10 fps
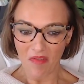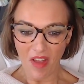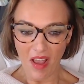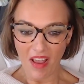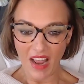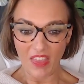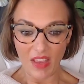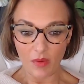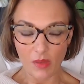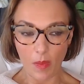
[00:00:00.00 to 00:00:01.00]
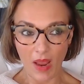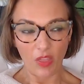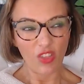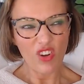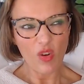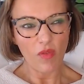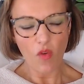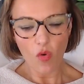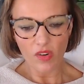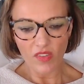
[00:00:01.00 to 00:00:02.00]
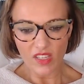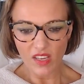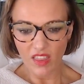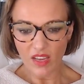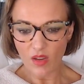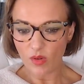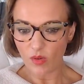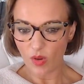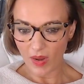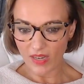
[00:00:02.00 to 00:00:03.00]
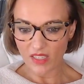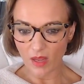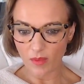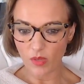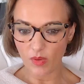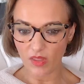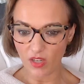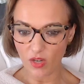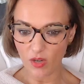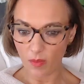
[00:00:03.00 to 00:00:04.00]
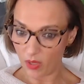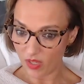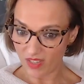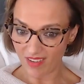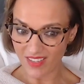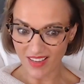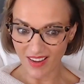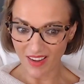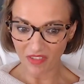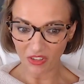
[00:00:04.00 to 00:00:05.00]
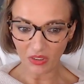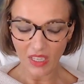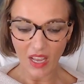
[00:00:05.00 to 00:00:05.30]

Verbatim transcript: Uh, and there was about three or four of us, I think, who, who ended up doing the new computer science A level.